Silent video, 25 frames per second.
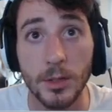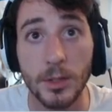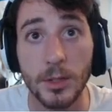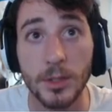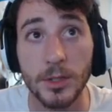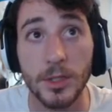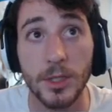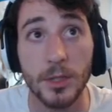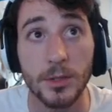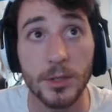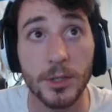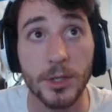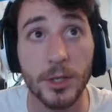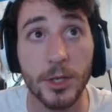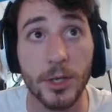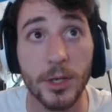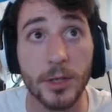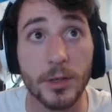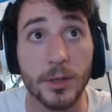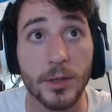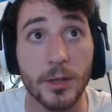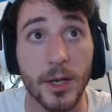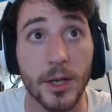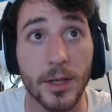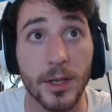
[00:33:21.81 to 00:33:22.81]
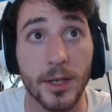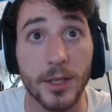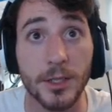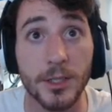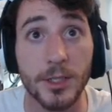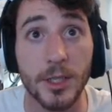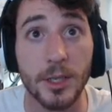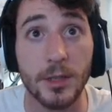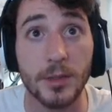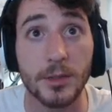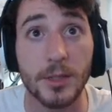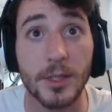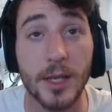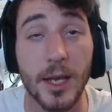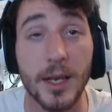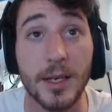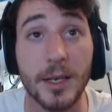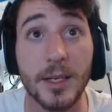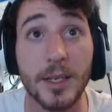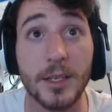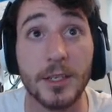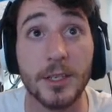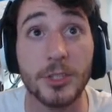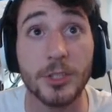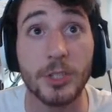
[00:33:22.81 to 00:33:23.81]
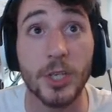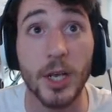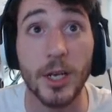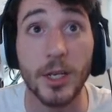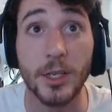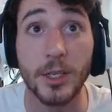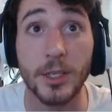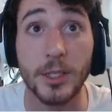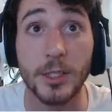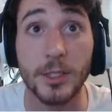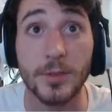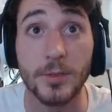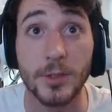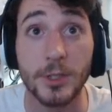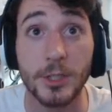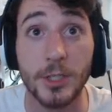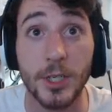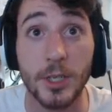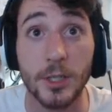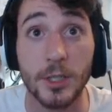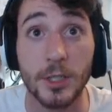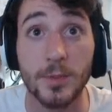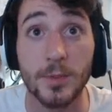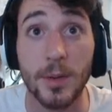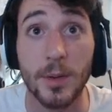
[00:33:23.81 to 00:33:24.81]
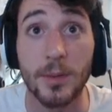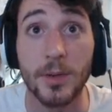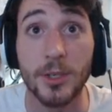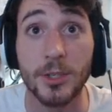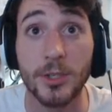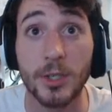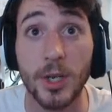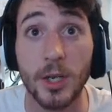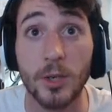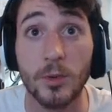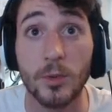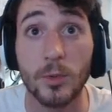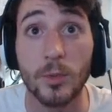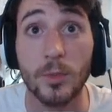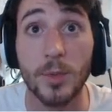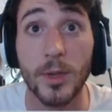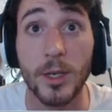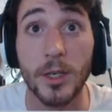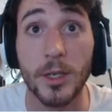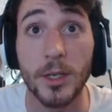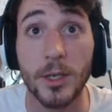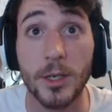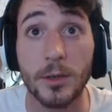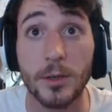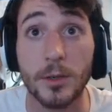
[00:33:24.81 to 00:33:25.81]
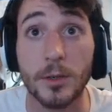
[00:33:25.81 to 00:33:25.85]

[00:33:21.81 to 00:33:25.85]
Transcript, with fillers: Shells are good. I like shells. I need shotguns for shells. Maybe a shotgun will be in here.